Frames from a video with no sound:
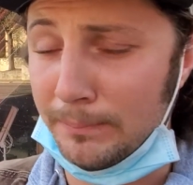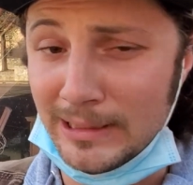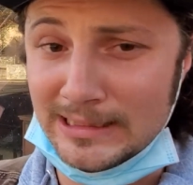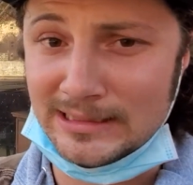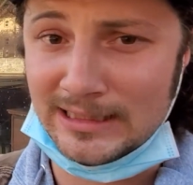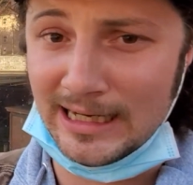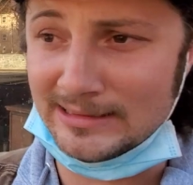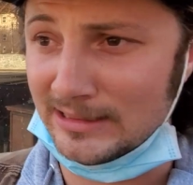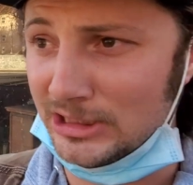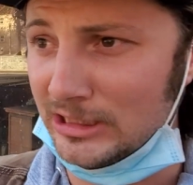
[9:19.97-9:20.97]

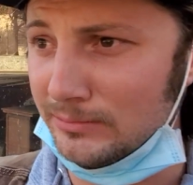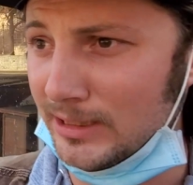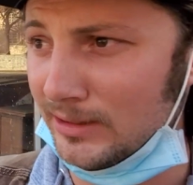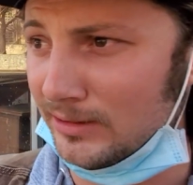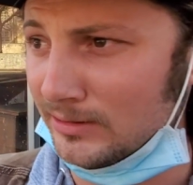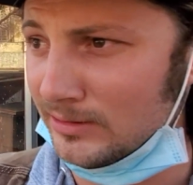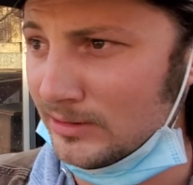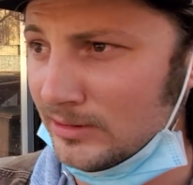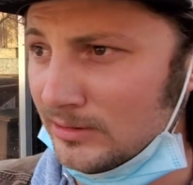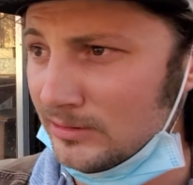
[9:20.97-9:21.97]
pdtats at gmail,
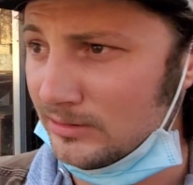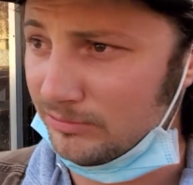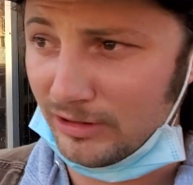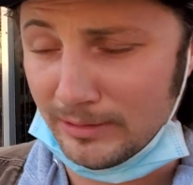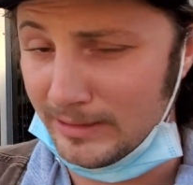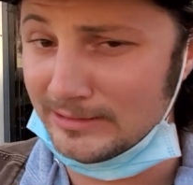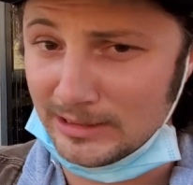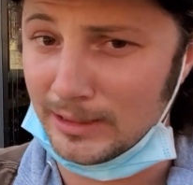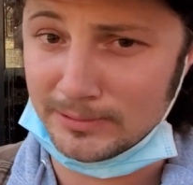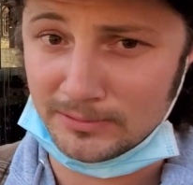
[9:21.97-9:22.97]
find me at
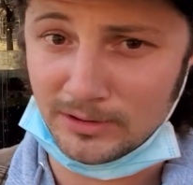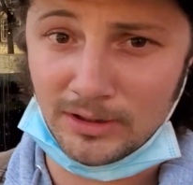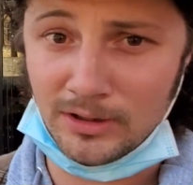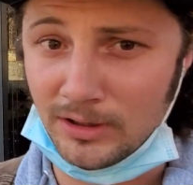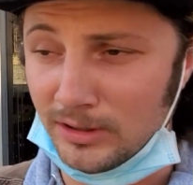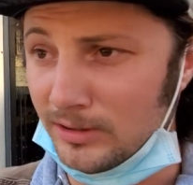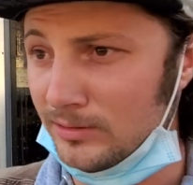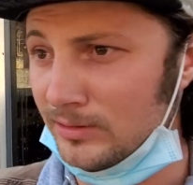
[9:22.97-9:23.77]
Diablo Rojo.